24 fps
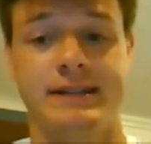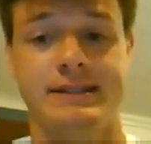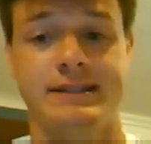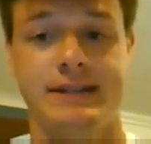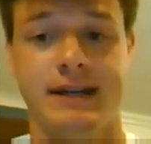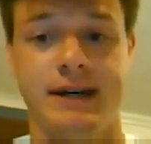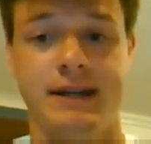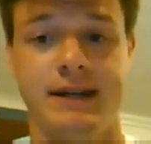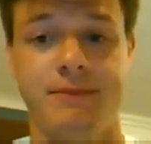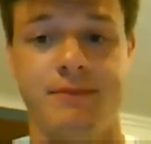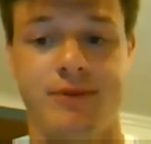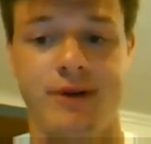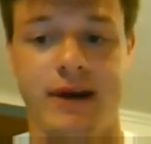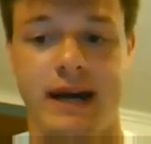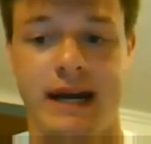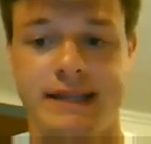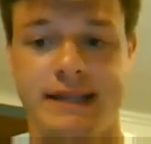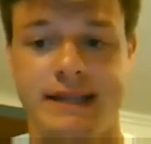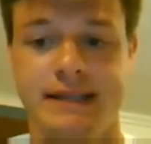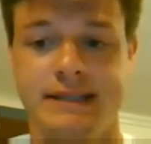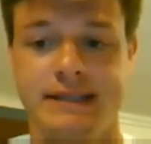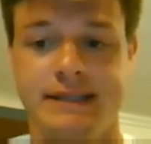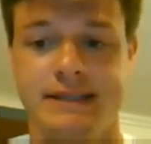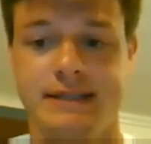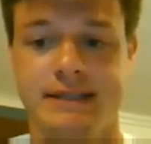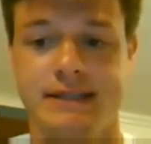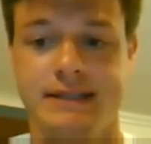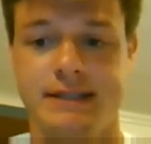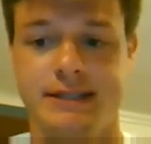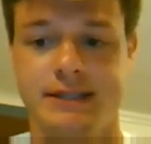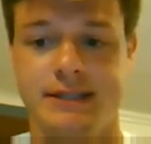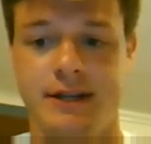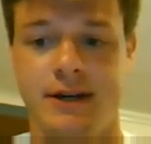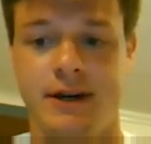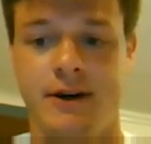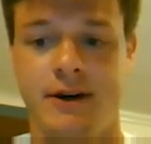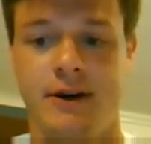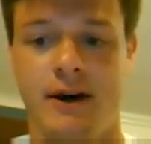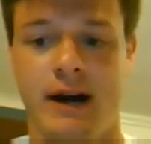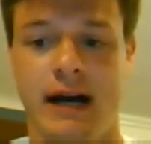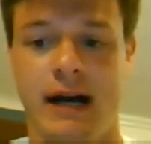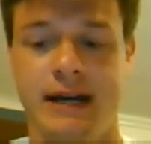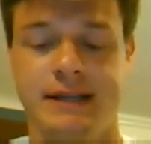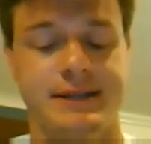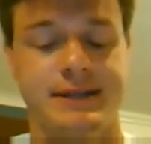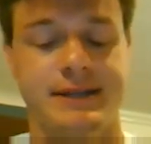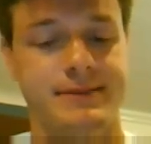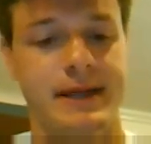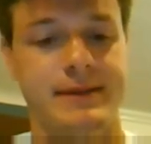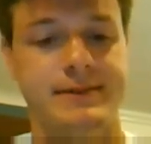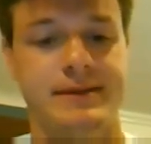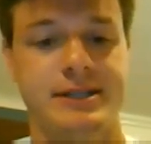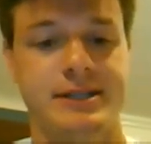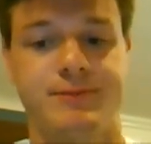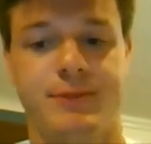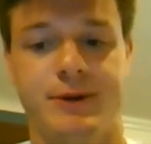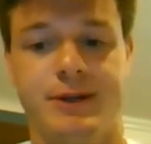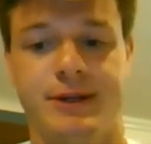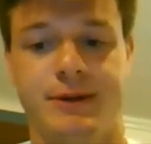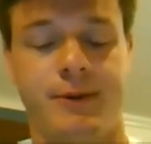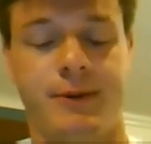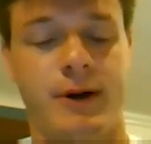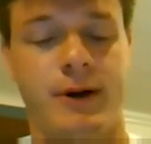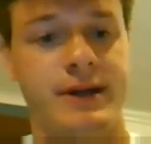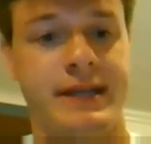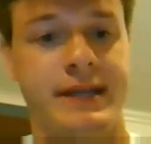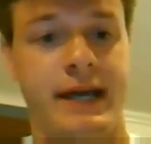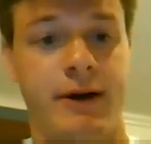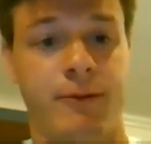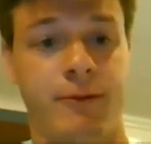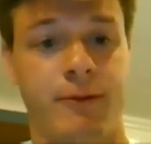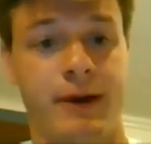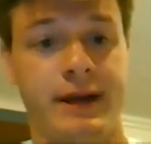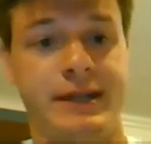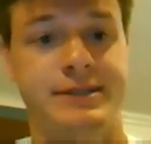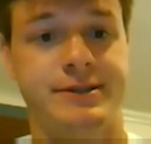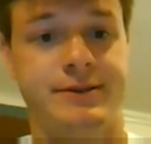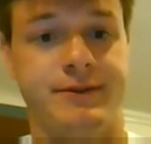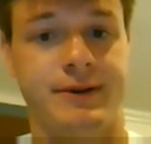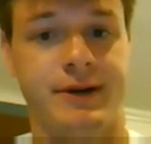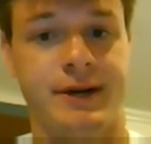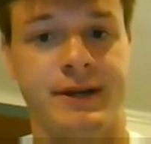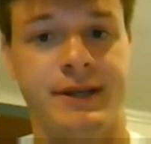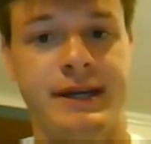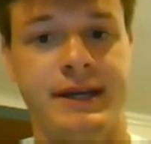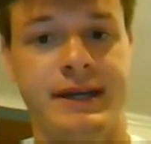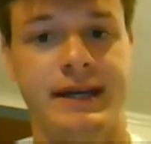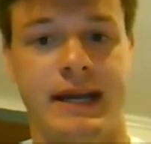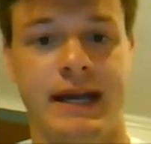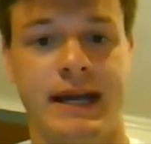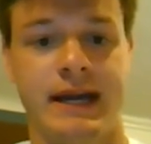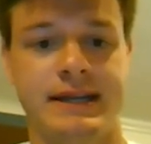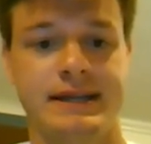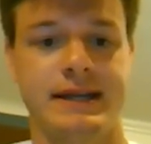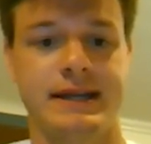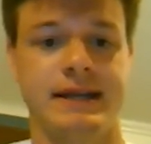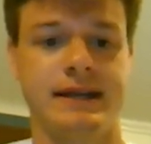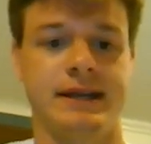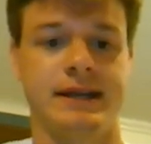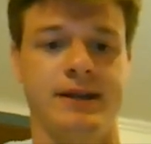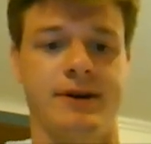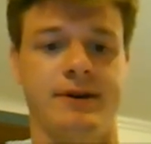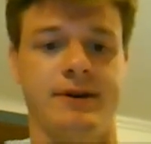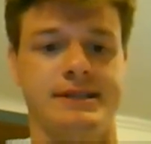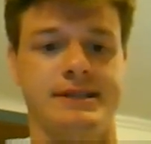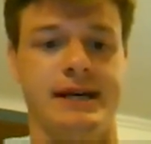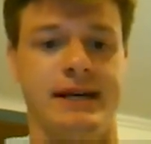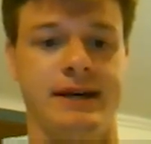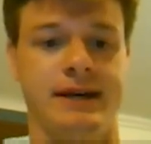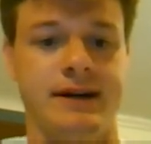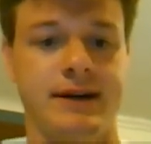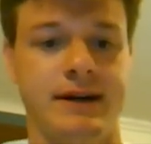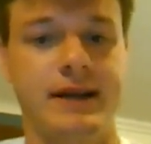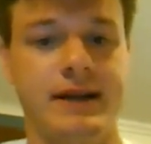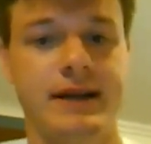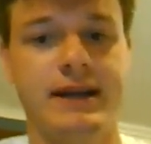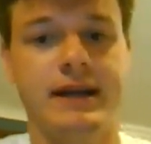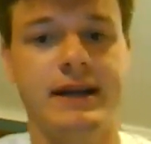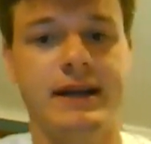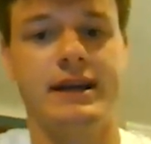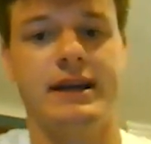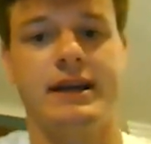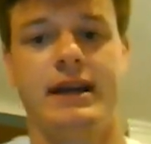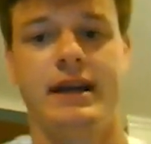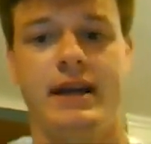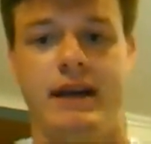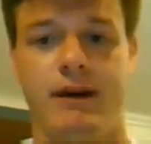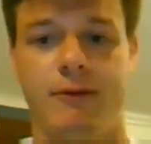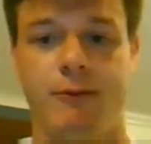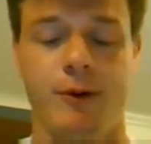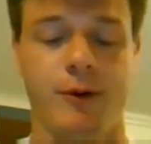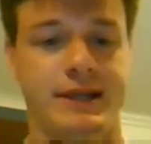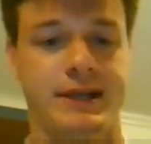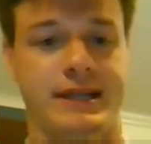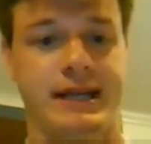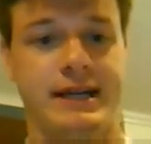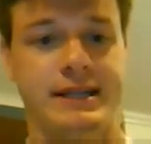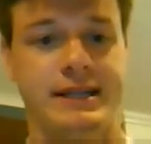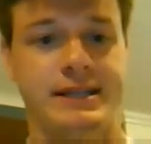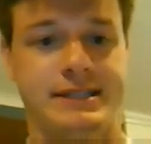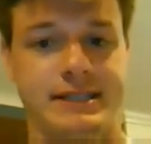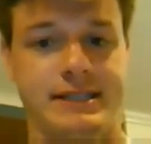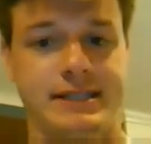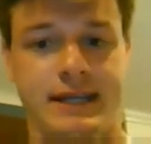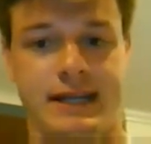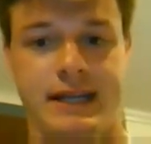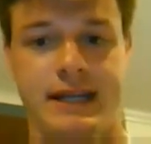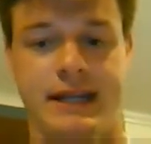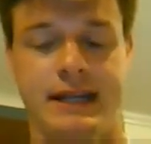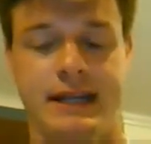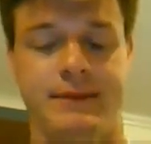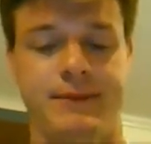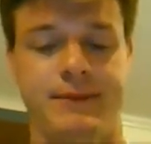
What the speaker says: ton in practice. So sometimes I just put the ball down way too early, and we worked on just getting the